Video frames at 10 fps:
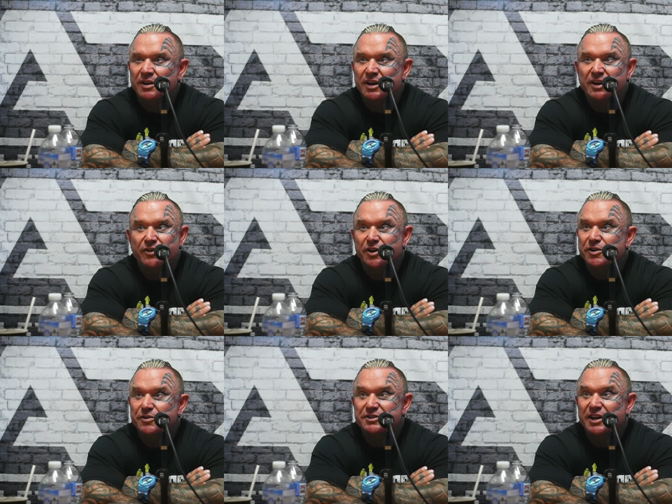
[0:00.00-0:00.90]
And if I
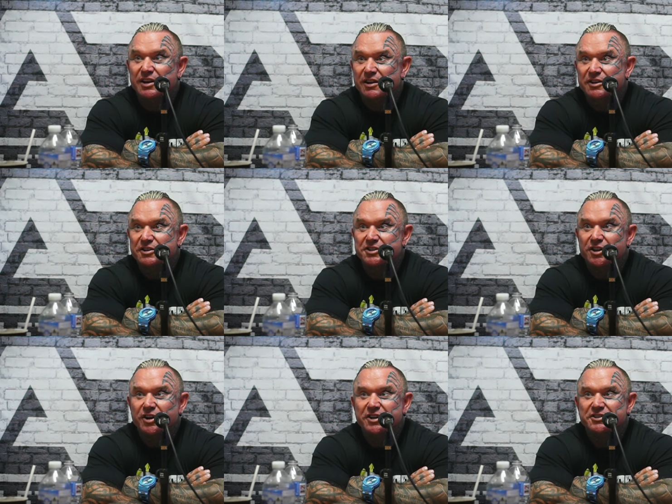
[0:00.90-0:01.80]
use that at the
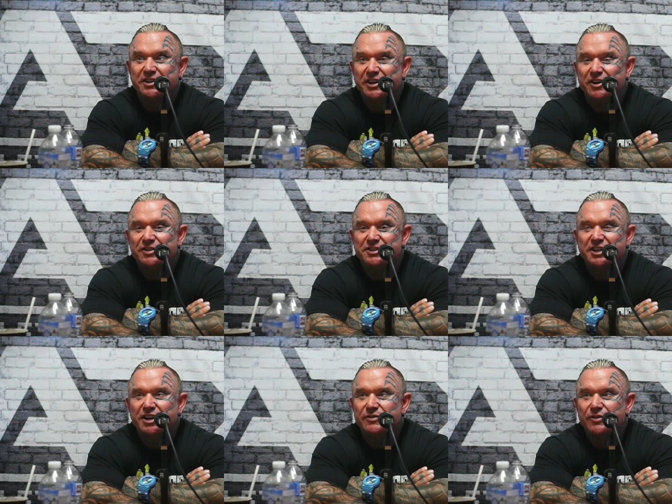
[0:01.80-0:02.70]
slightest onset
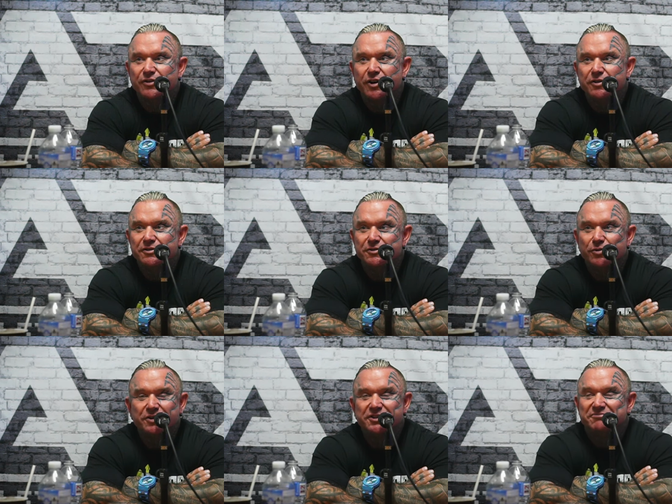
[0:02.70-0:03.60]
of a throat
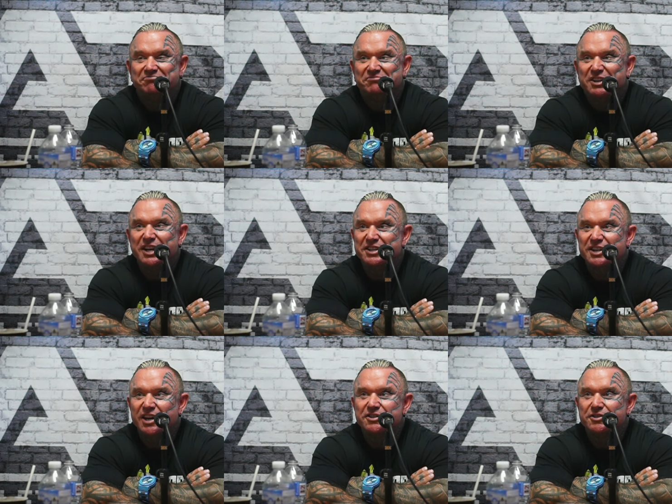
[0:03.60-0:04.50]
soreness, the next day
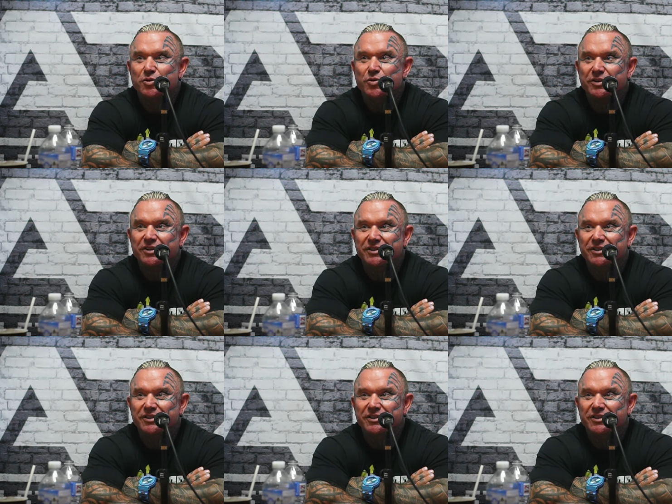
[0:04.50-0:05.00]
it's gone.